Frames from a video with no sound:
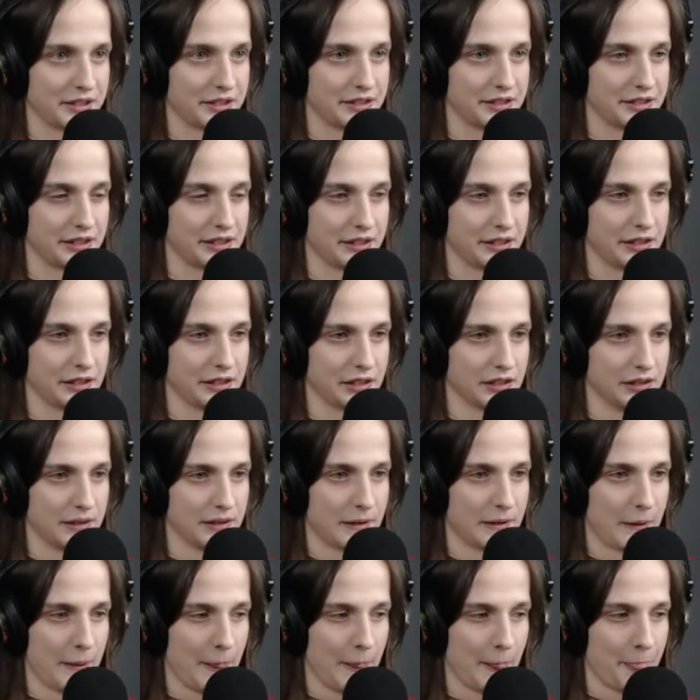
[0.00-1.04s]
here.
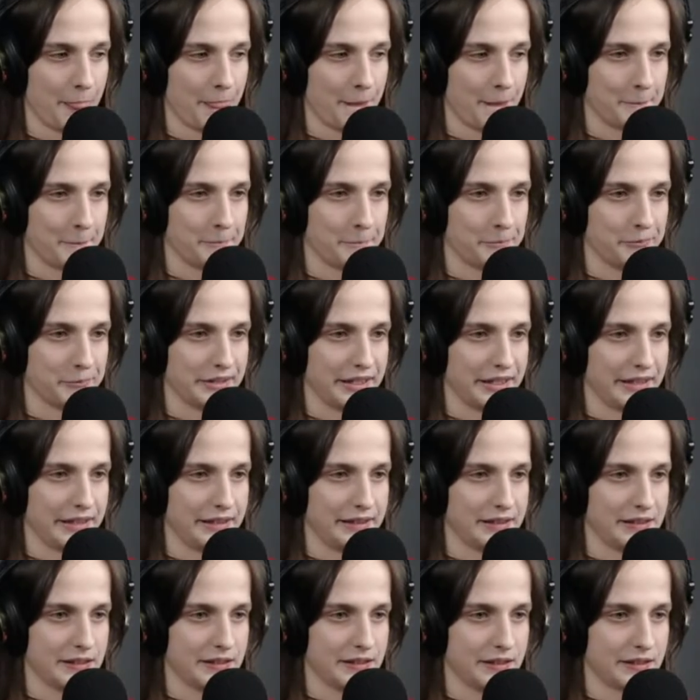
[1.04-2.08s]

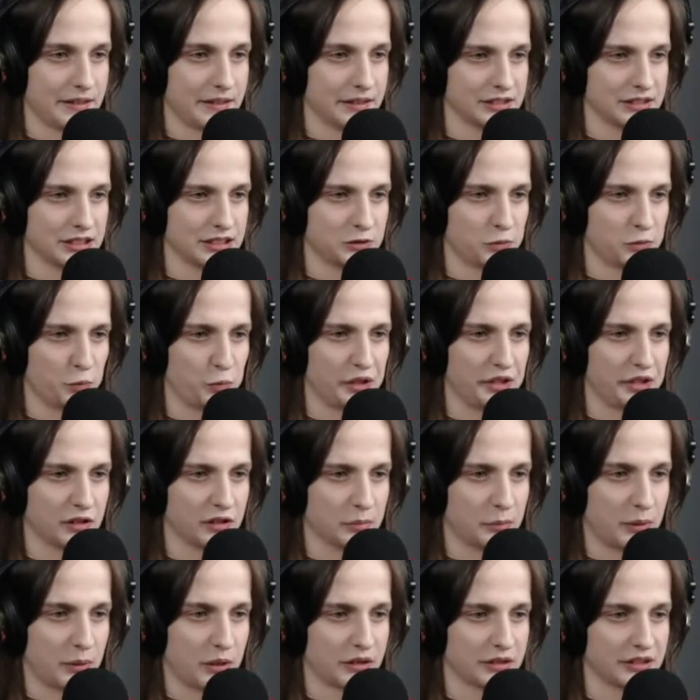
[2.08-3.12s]
And then there's this
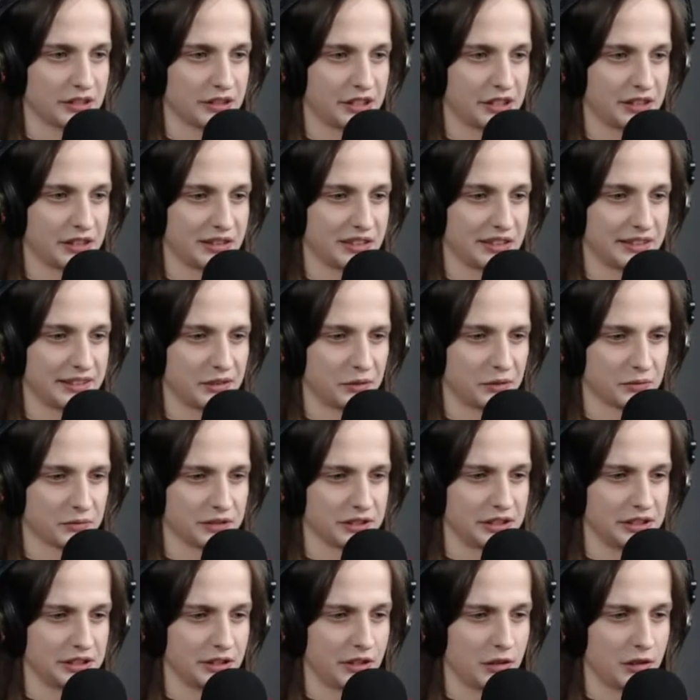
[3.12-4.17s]
weird part in here that I don't
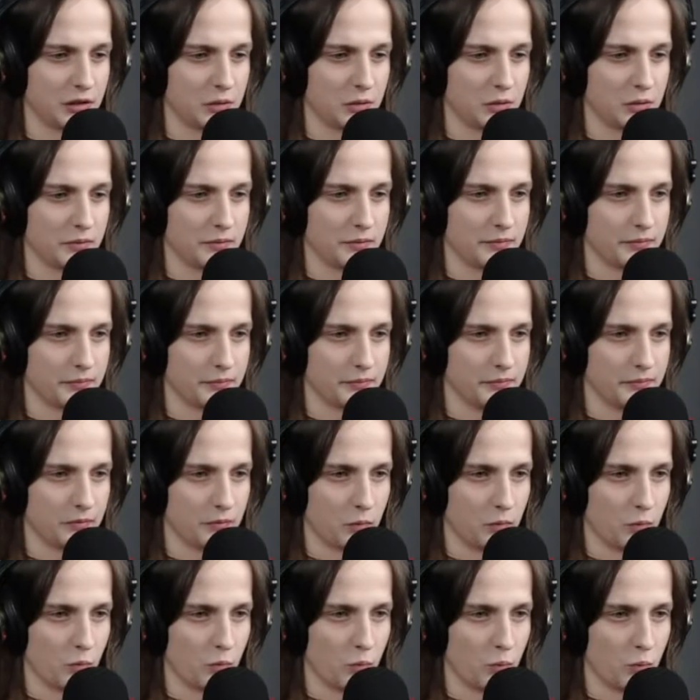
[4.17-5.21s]
really know
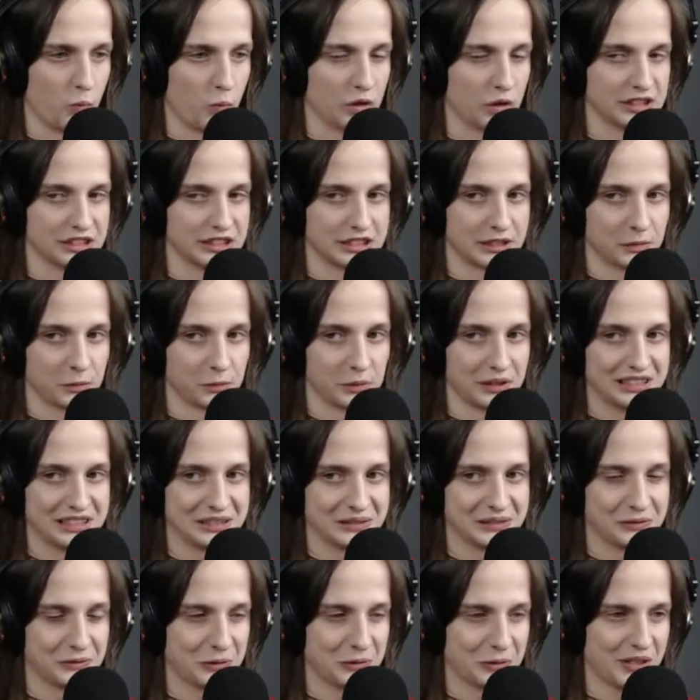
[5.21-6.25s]
what is the
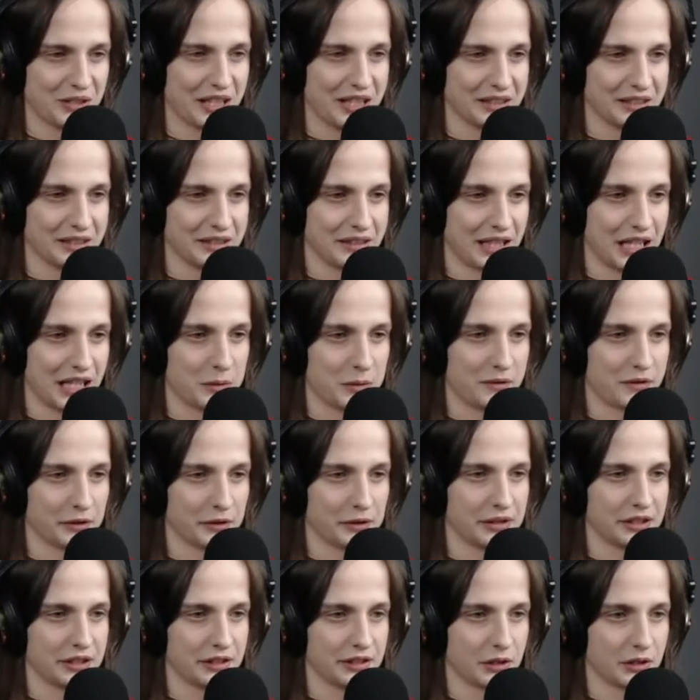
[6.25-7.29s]
reason for that. However, you
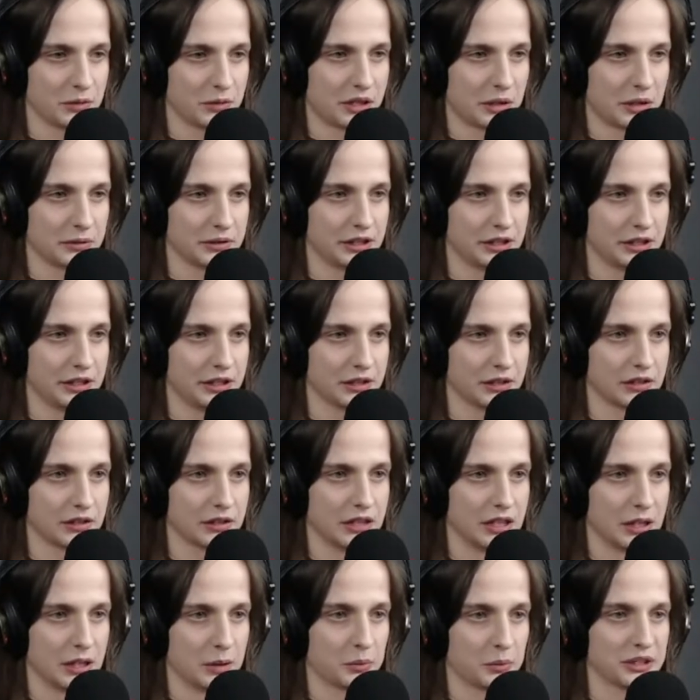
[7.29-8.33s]
can go down here,
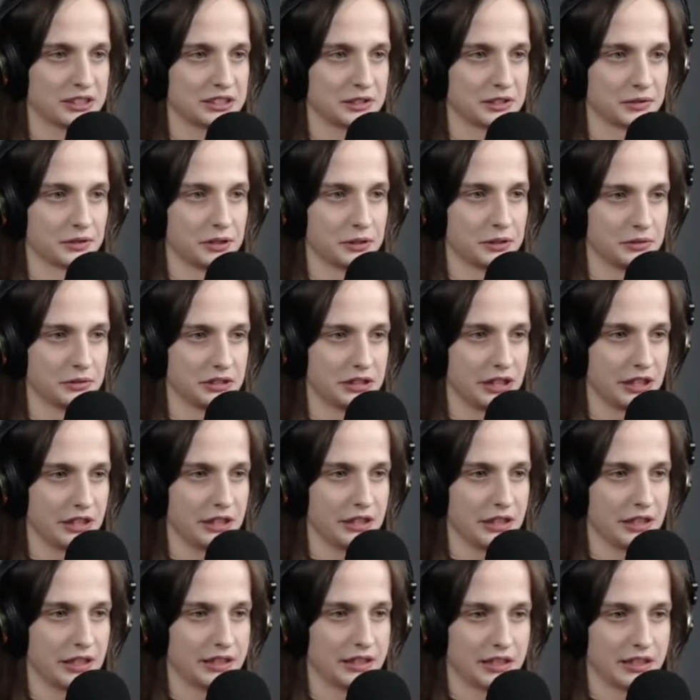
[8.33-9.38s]
press your use
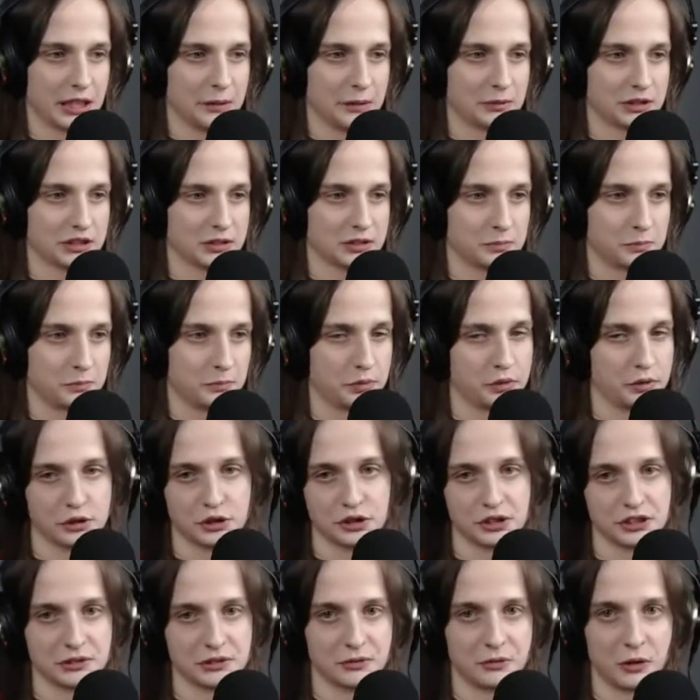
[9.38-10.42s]
key, and the game just
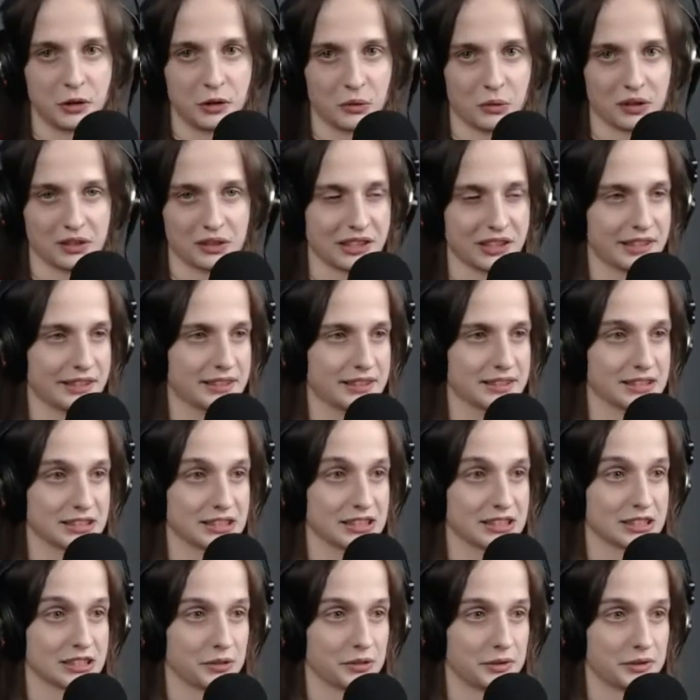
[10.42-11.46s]
pushes you forward like this.
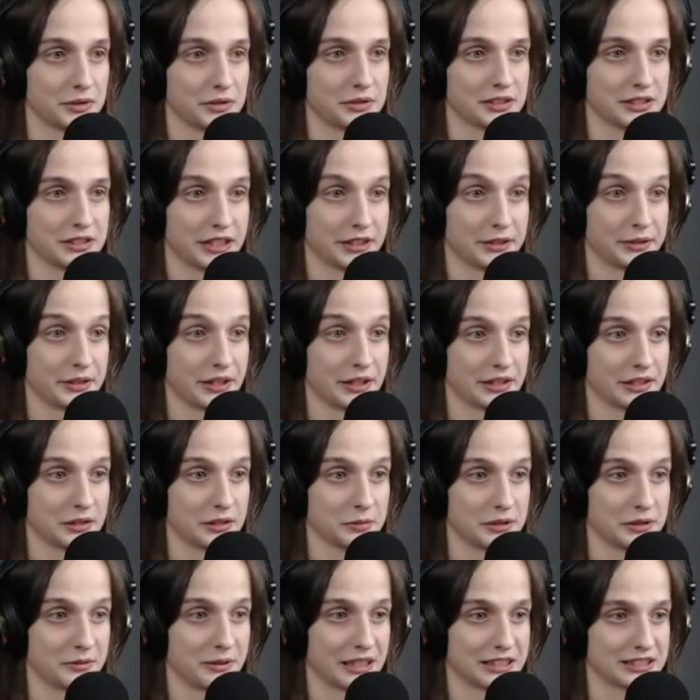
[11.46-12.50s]
So you use that to get a little
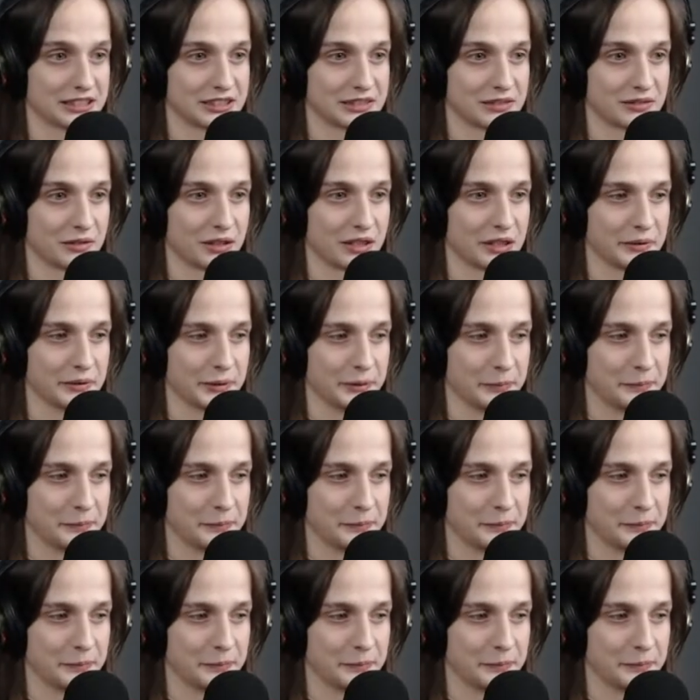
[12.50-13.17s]
bit faster around.